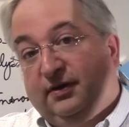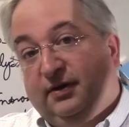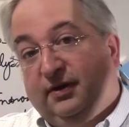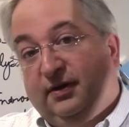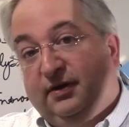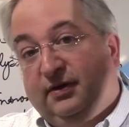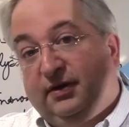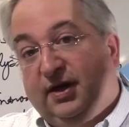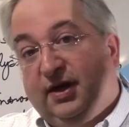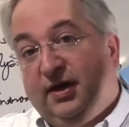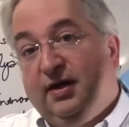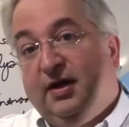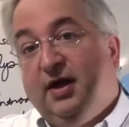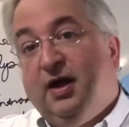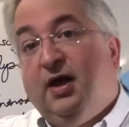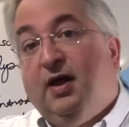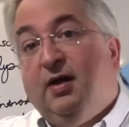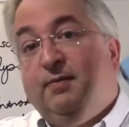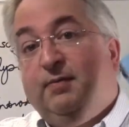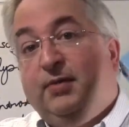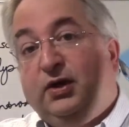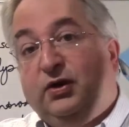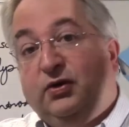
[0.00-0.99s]
Okay,
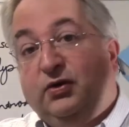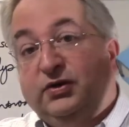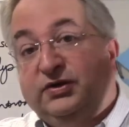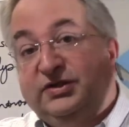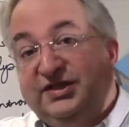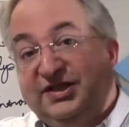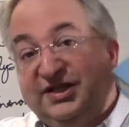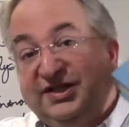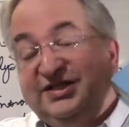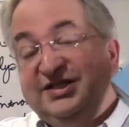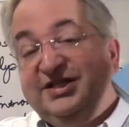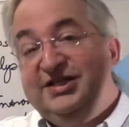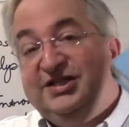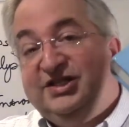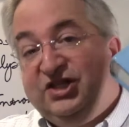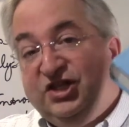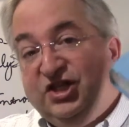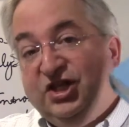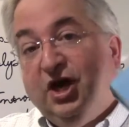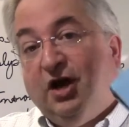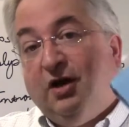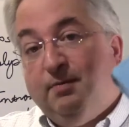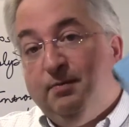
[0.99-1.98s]
because this is
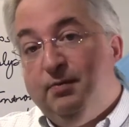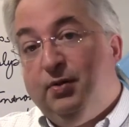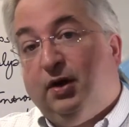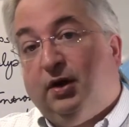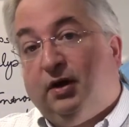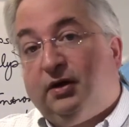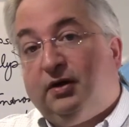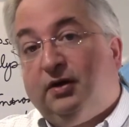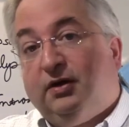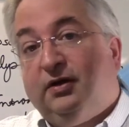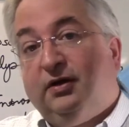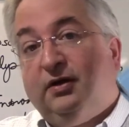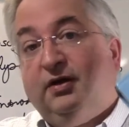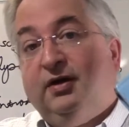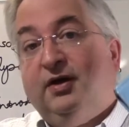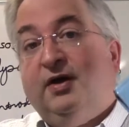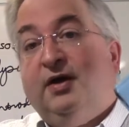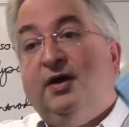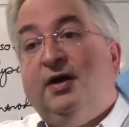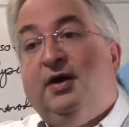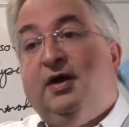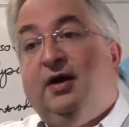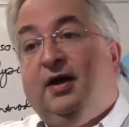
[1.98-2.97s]
the book
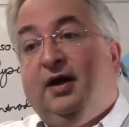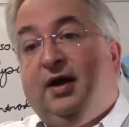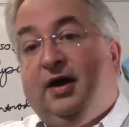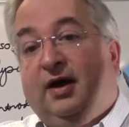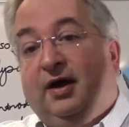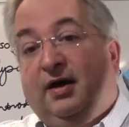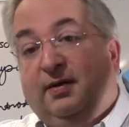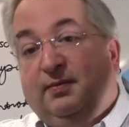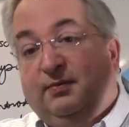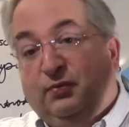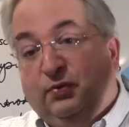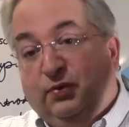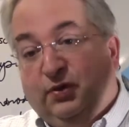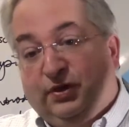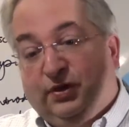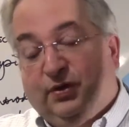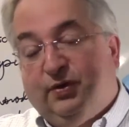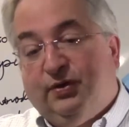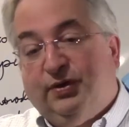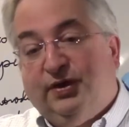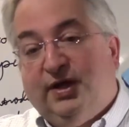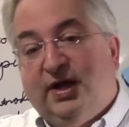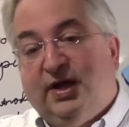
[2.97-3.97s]
with
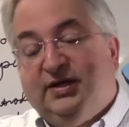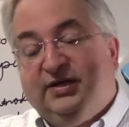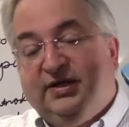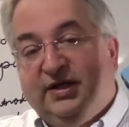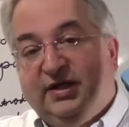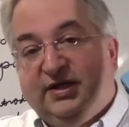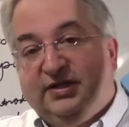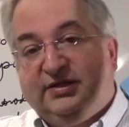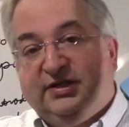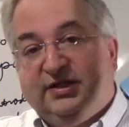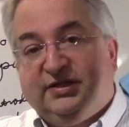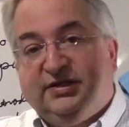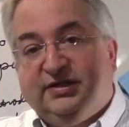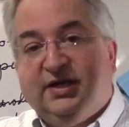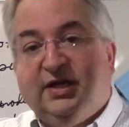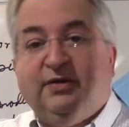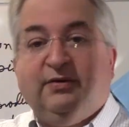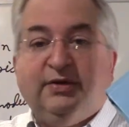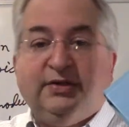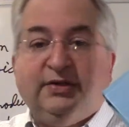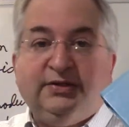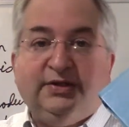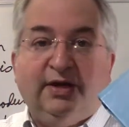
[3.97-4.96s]
all the ideas,
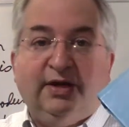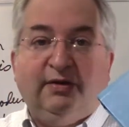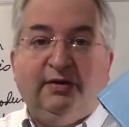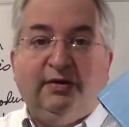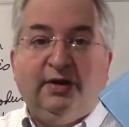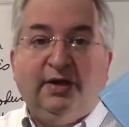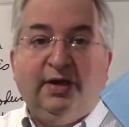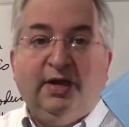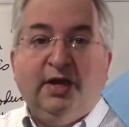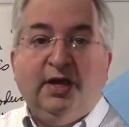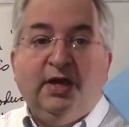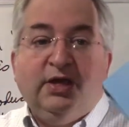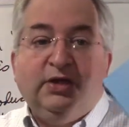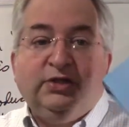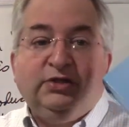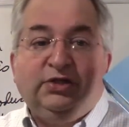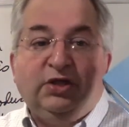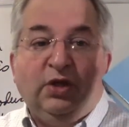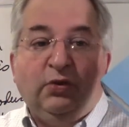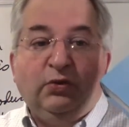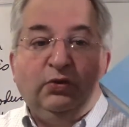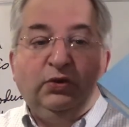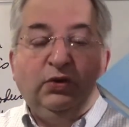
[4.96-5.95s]
etc., etc.
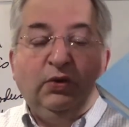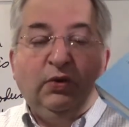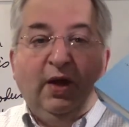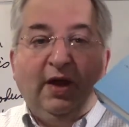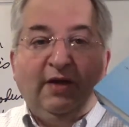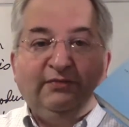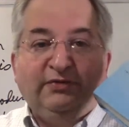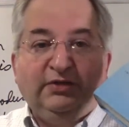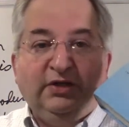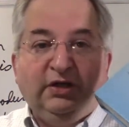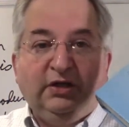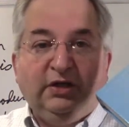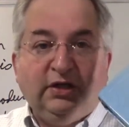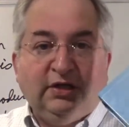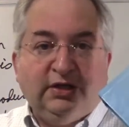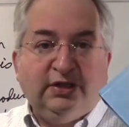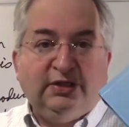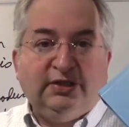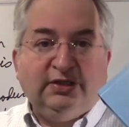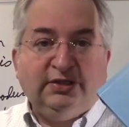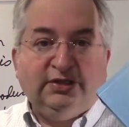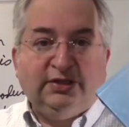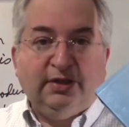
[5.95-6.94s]
So you have to look
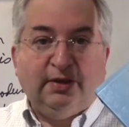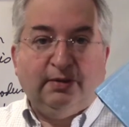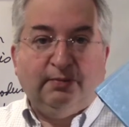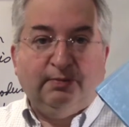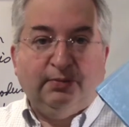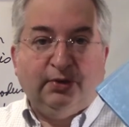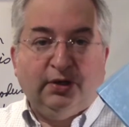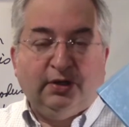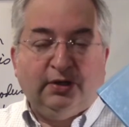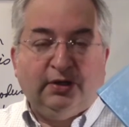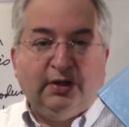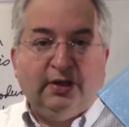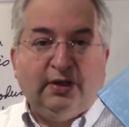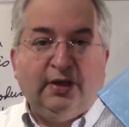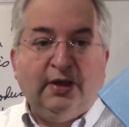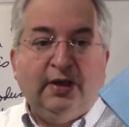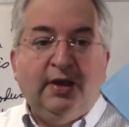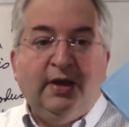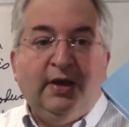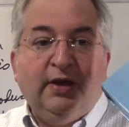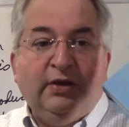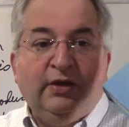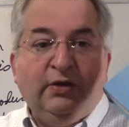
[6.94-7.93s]
at this book.
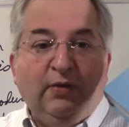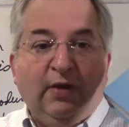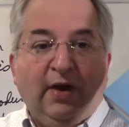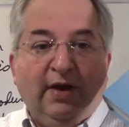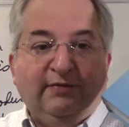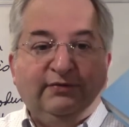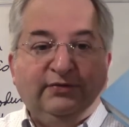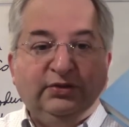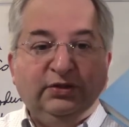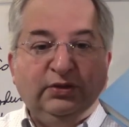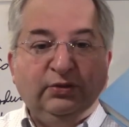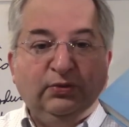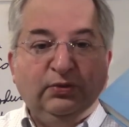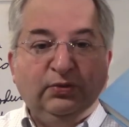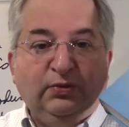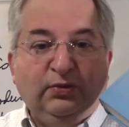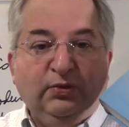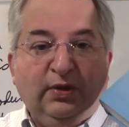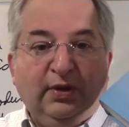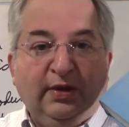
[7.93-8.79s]
You got to